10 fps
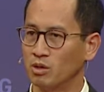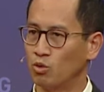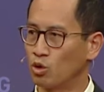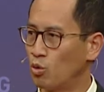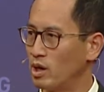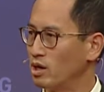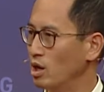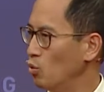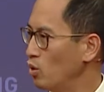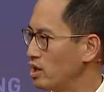require
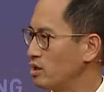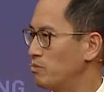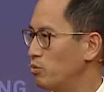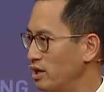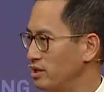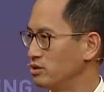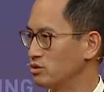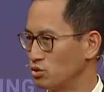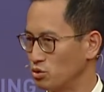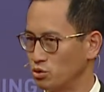awake brain
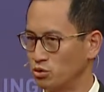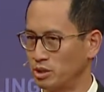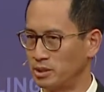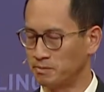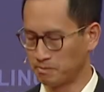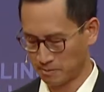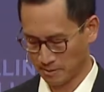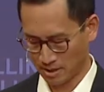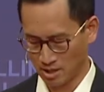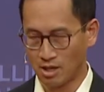surgery.
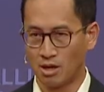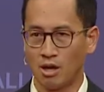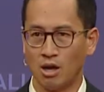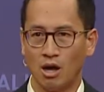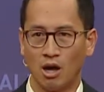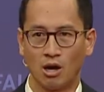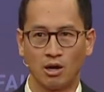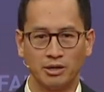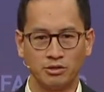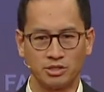Our
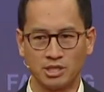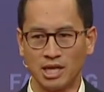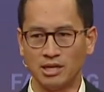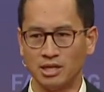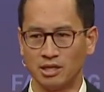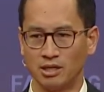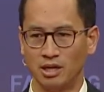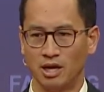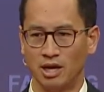understanding